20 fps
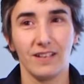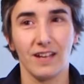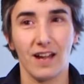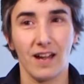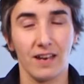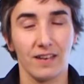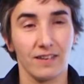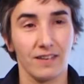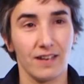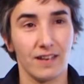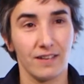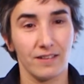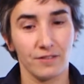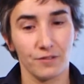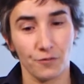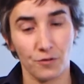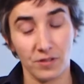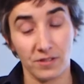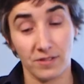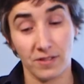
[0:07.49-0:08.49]
And then
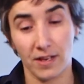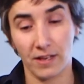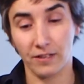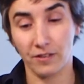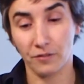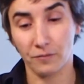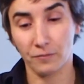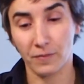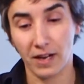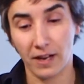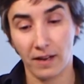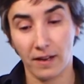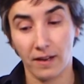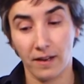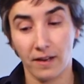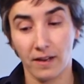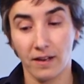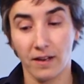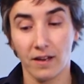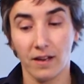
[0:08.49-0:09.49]
towards the end of
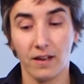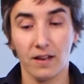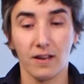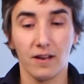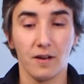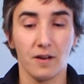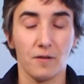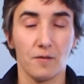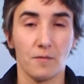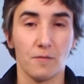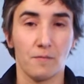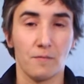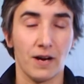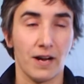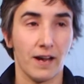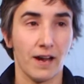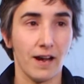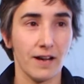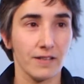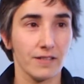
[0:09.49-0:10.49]
my, my
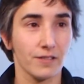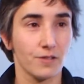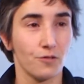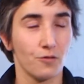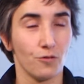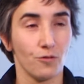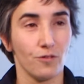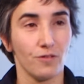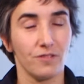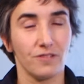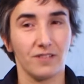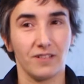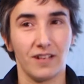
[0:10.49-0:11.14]
high school,